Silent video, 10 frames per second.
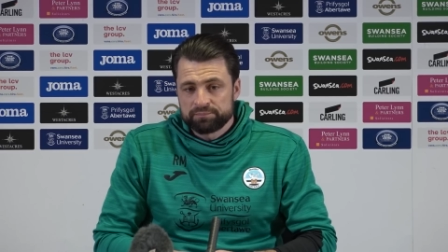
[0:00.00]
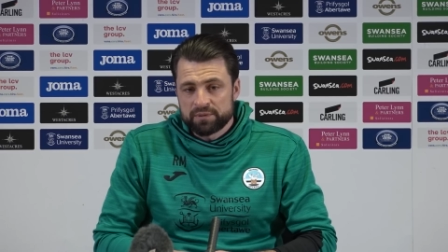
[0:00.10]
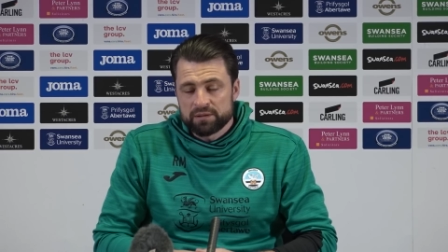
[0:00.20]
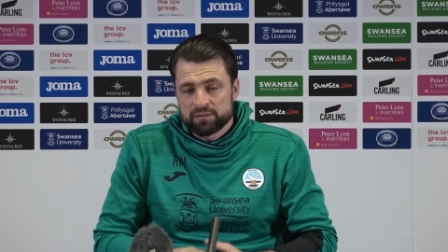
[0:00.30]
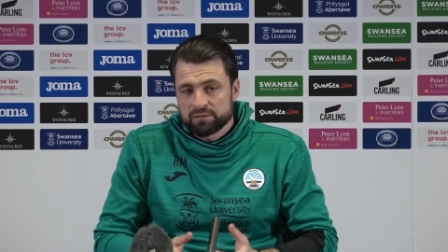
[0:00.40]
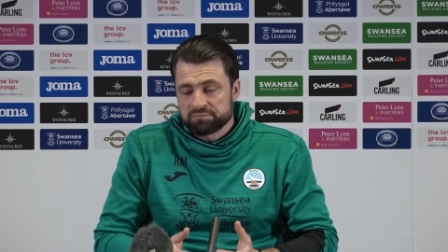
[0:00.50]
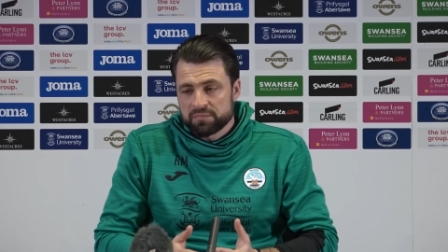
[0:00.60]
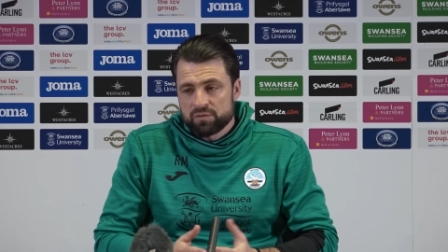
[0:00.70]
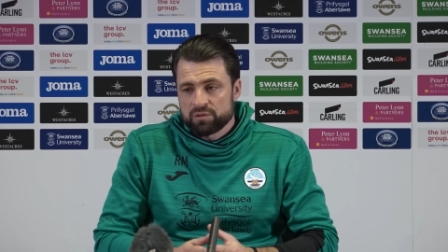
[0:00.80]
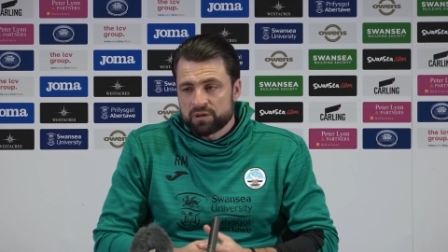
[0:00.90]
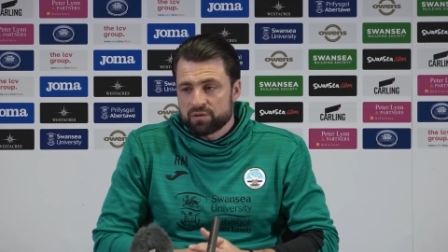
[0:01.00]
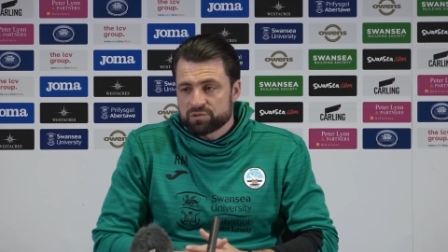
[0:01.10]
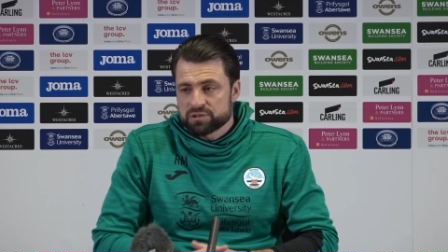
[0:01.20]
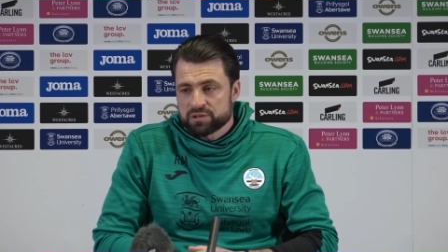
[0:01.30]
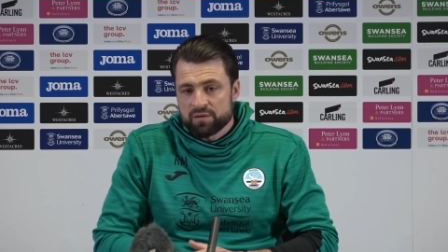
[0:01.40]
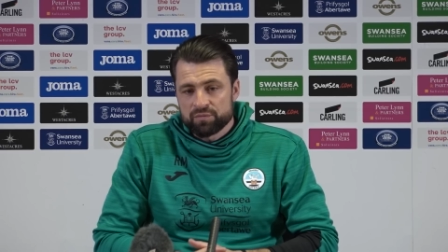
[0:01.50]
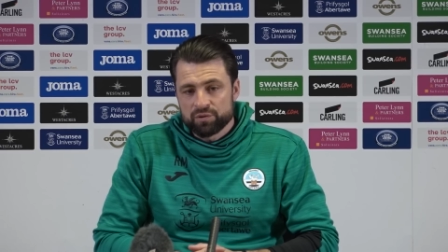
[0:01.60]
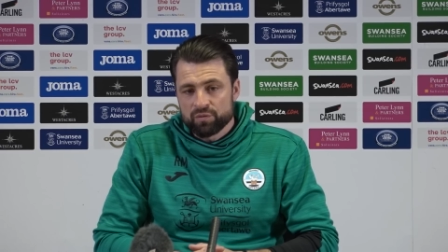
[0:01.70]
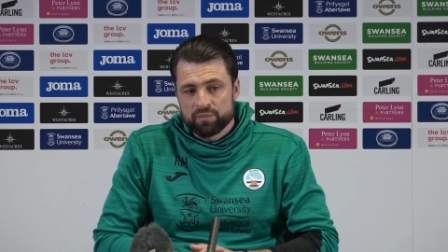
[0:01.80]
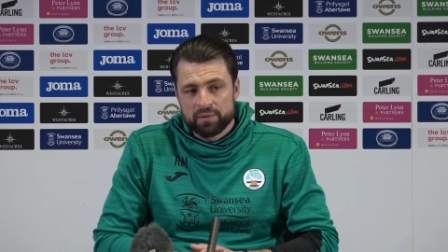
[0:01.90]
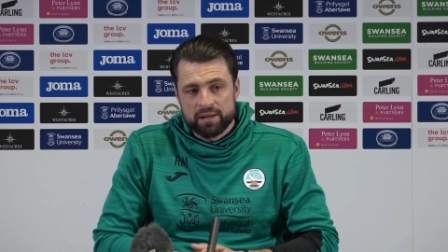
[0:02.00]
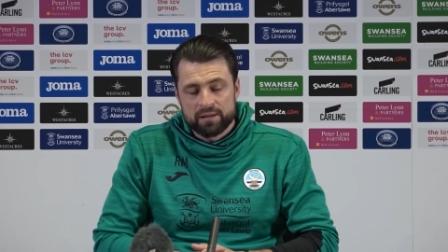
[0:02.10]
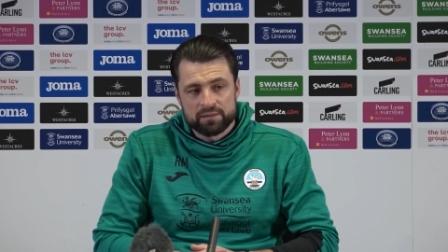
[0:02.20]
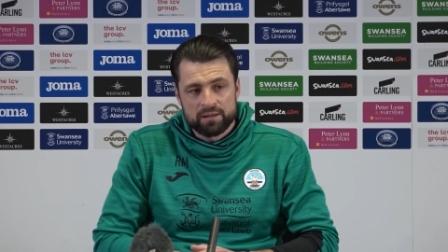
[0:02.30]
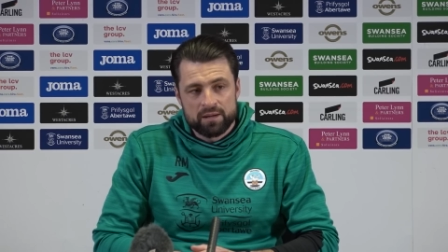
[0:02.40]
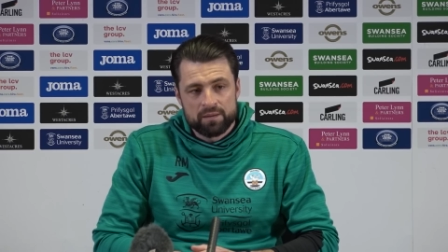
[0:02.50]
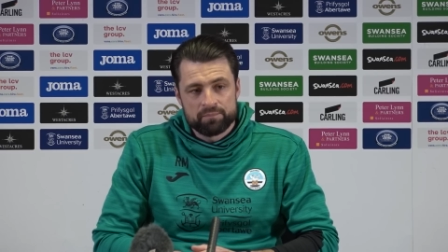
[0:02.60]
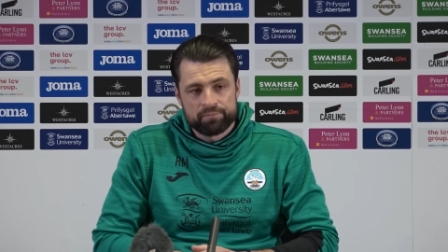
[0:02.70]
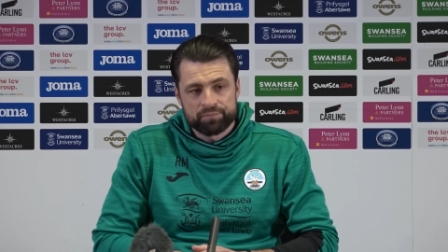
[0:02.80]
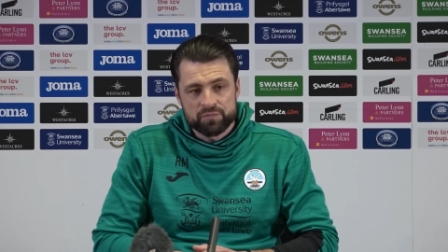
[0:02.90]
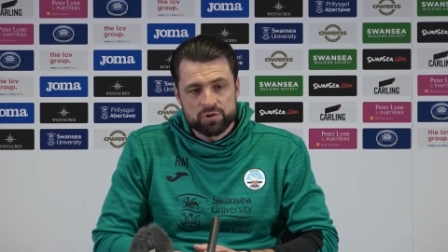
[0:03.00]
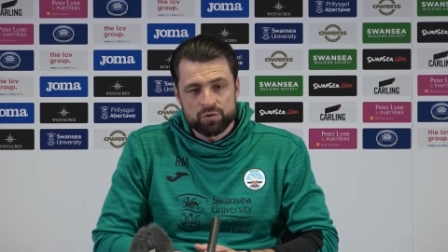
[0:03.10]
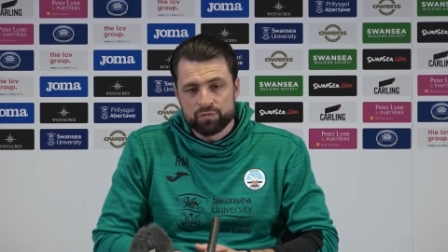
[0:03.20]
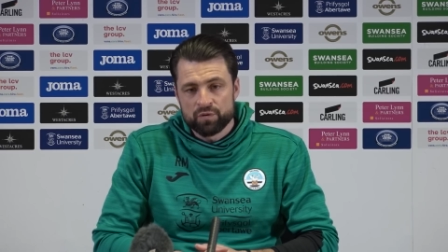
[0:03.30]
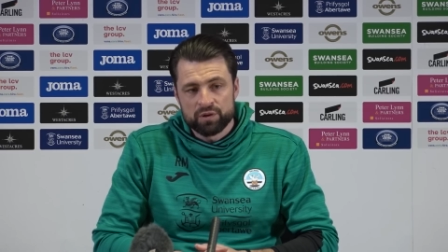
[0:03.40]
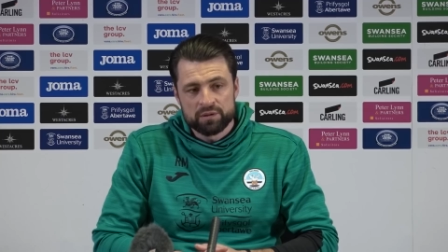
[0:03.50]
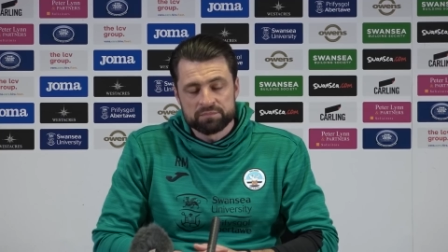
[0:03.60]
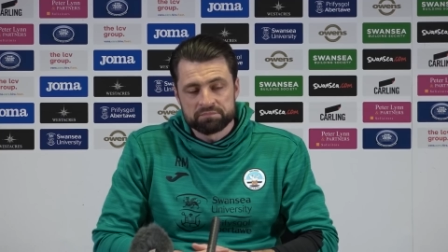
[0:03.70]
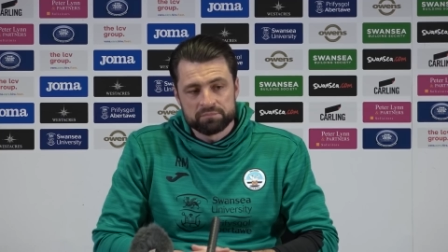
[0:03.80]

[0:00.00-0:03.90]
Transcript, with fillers: I think all the coaching staff would agree with that. Um, Two footed,